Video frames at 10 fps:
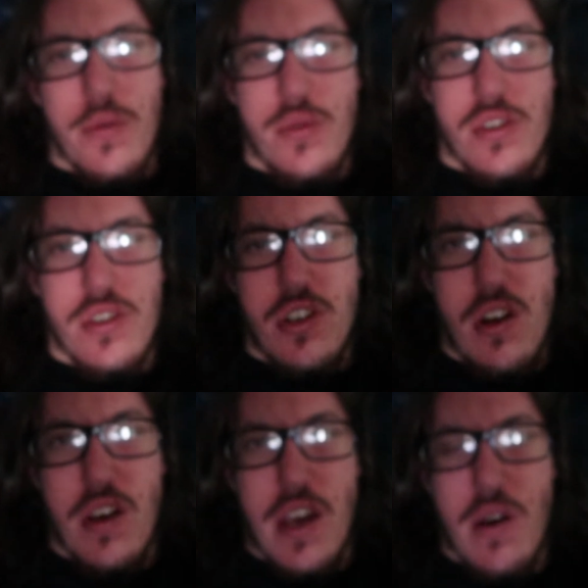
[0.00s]
We just
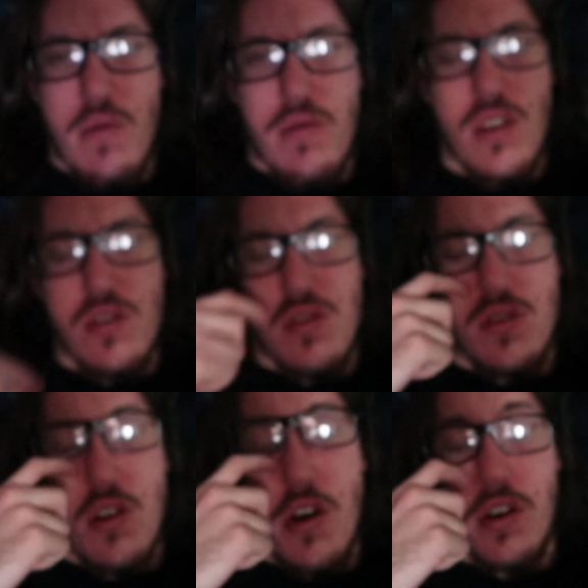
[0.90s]
hung out and
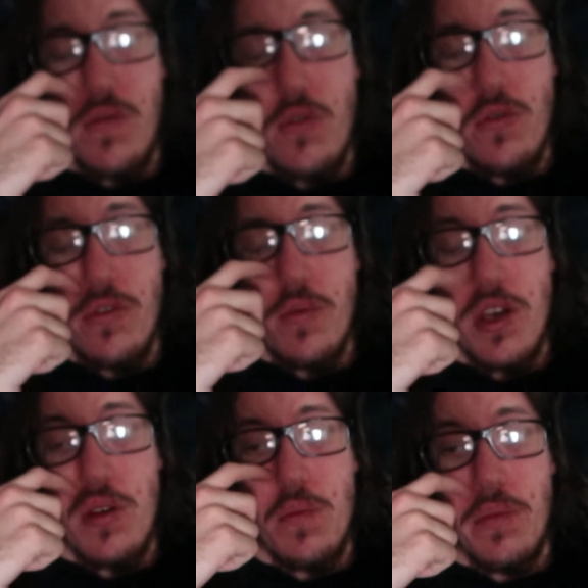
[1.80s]
just talked for a little
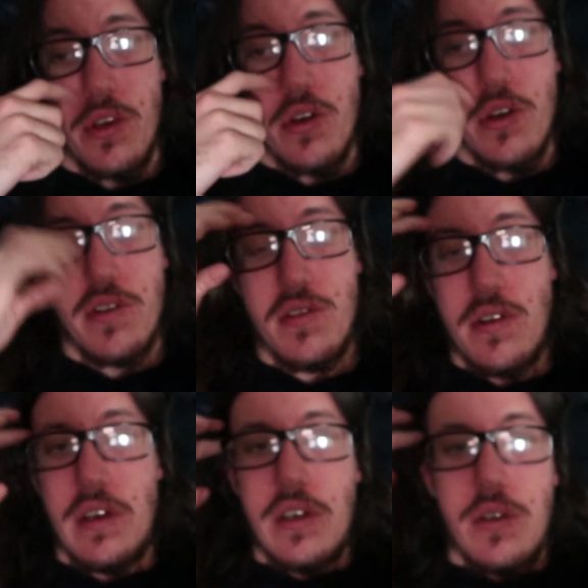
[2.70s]
bit because
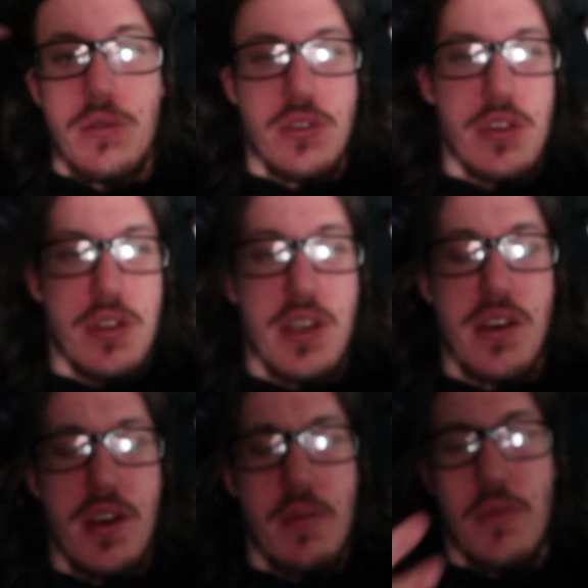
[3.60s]
it was a good
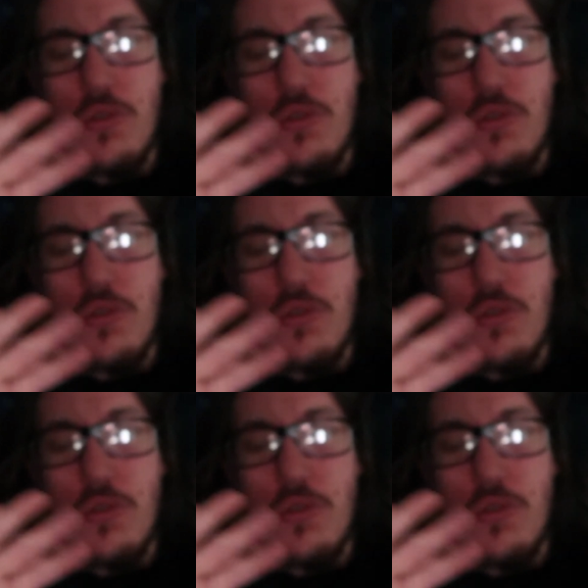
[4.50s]
time.